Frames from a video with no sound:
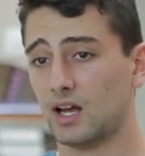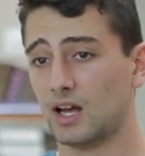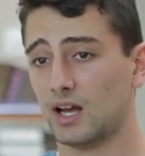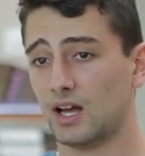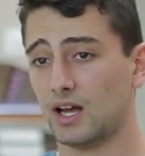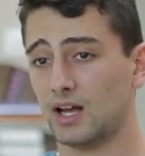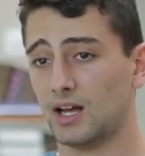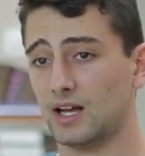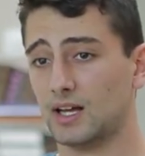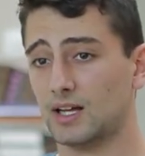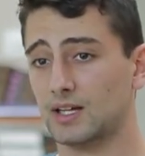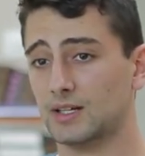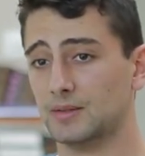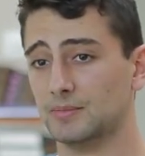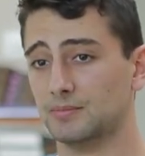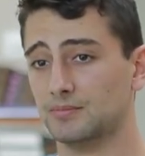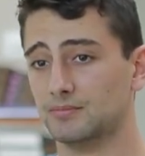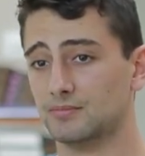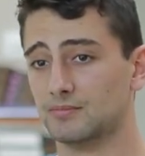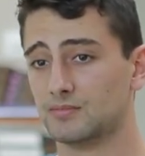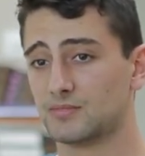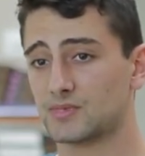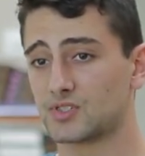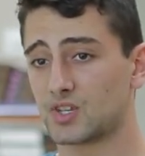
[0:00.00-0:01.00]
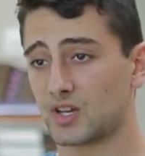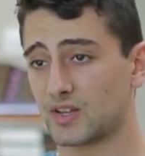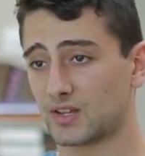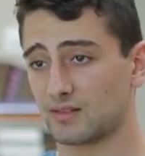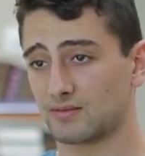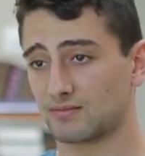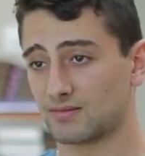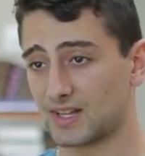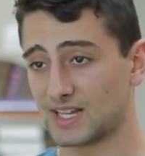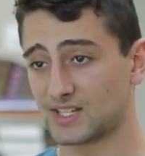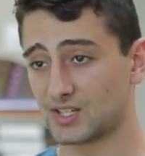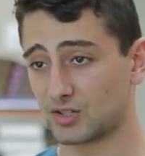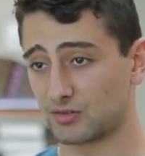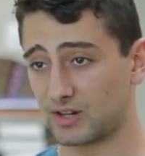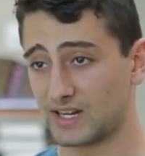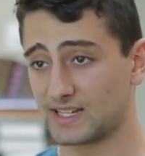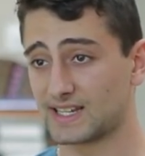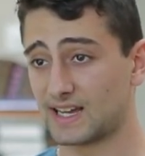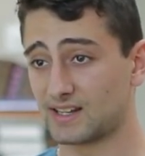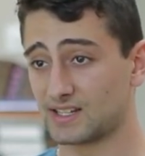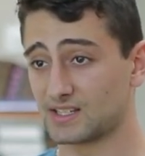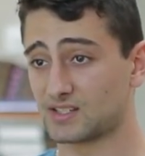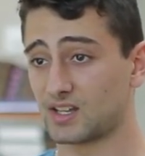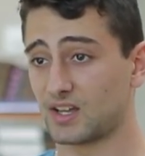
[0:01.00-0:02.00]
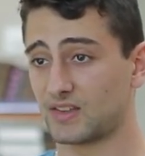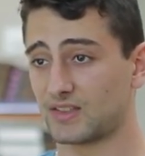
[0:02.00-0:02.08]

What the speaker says: So I think that's great sadness.